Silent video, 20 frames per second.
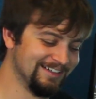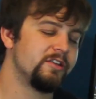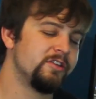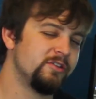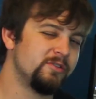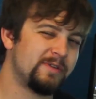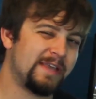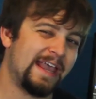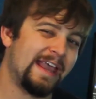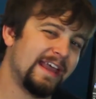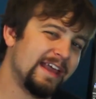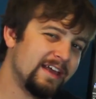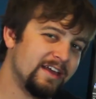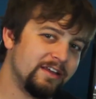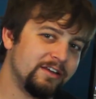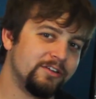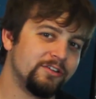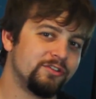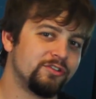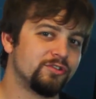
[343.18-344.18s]
You
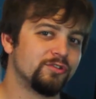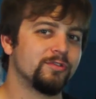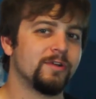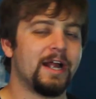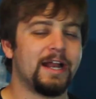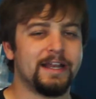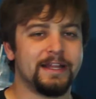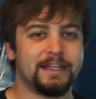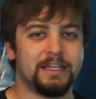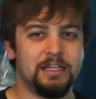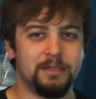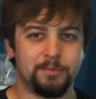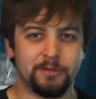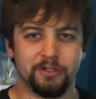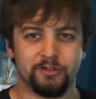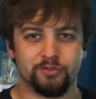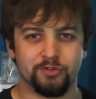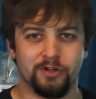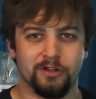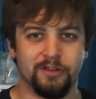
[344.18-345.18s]
can try to keep
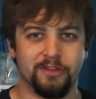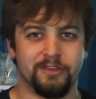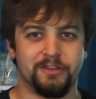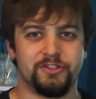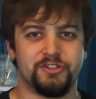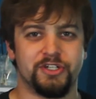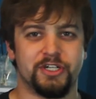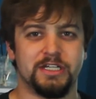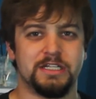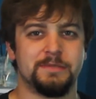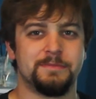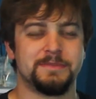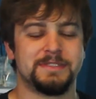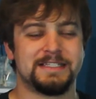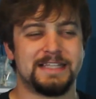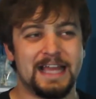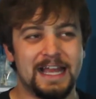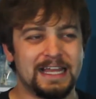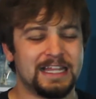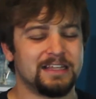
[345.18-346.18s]
control of the
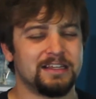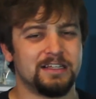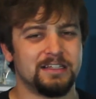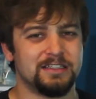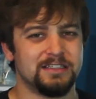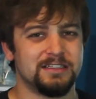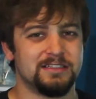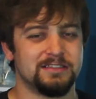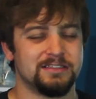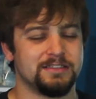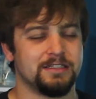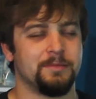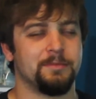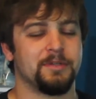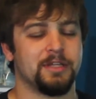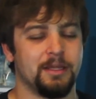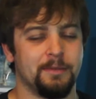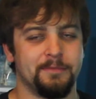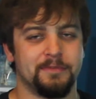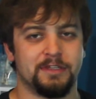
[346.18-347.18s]
gyms. That
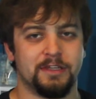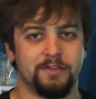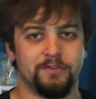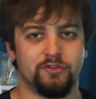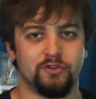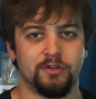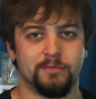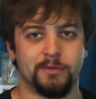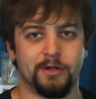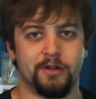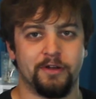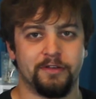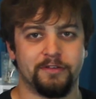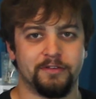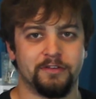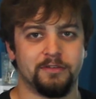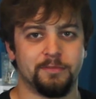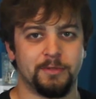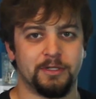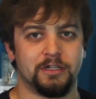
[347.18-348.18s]
sometimes gives you a
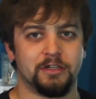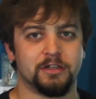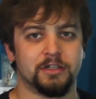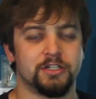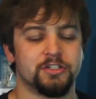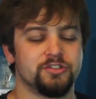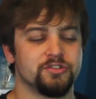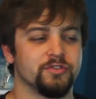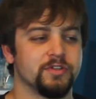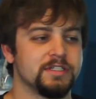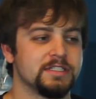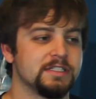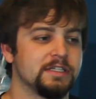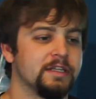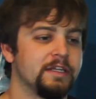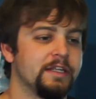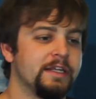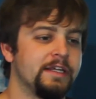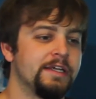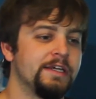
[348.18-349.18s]
bonus. It's been glitched
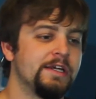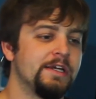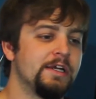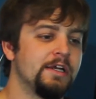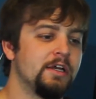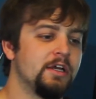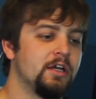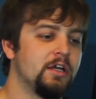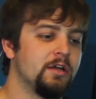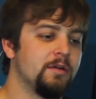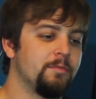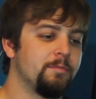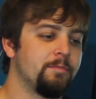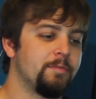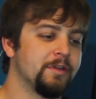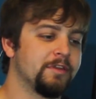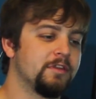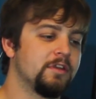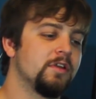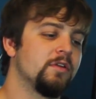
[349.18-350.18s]
recently.
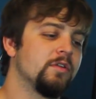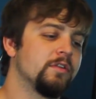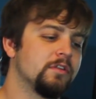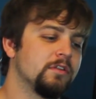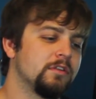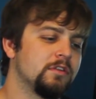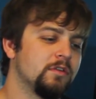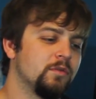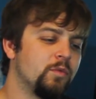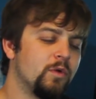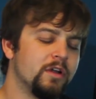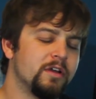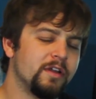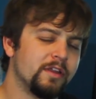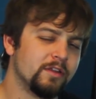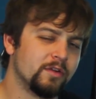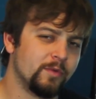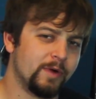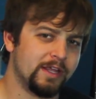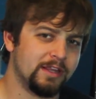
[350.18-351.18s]
But the one
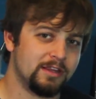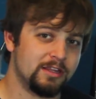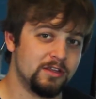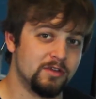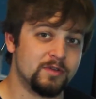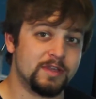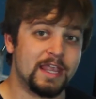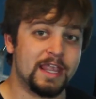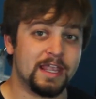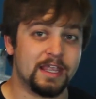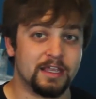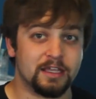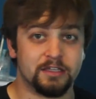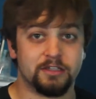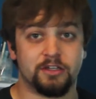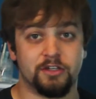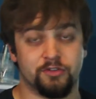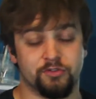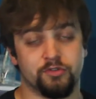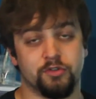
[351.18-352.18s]
other way that you
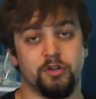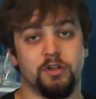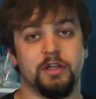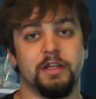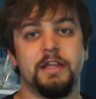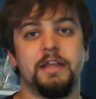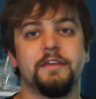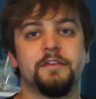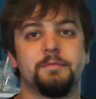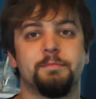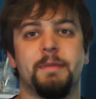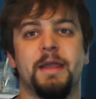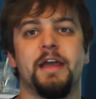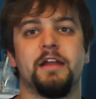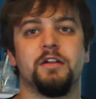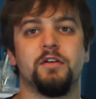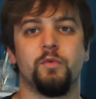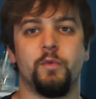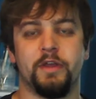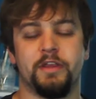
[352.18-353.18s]
can control it is
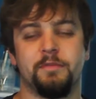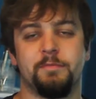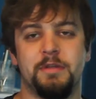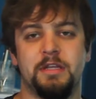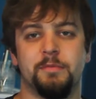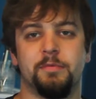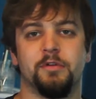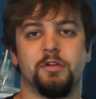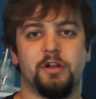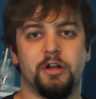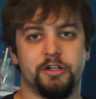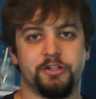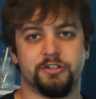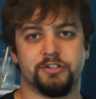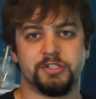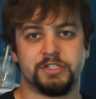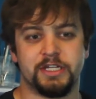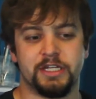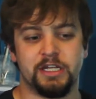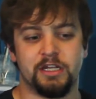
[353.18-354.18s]
battle with people on
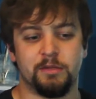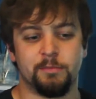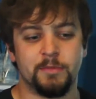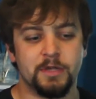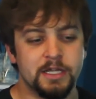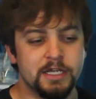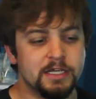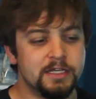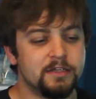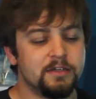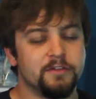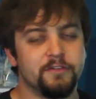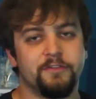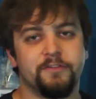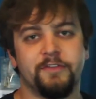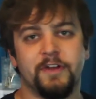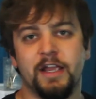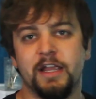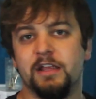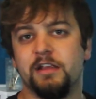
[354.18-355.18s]
your team.
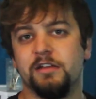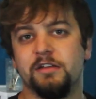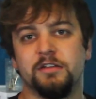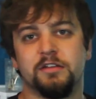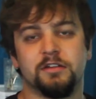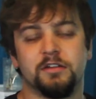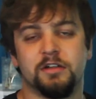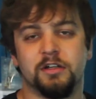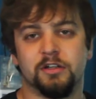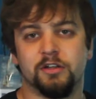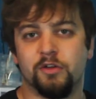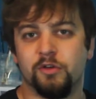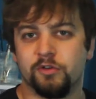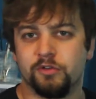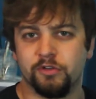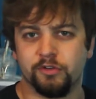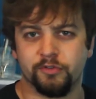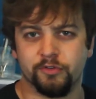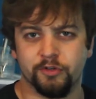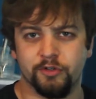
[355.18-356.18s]
Find a
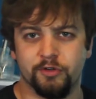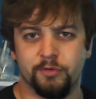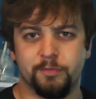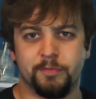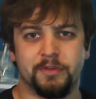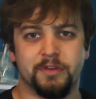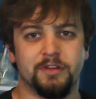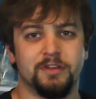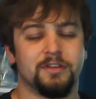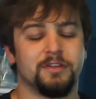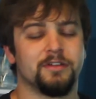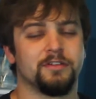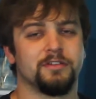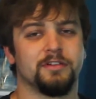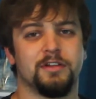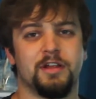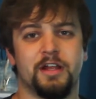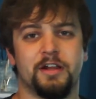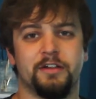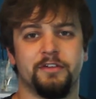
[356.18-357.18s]
local group. There's
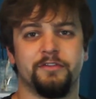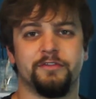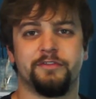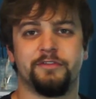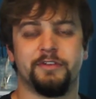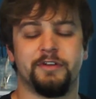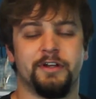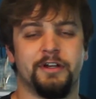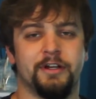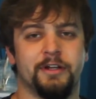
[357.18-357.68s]
a lot of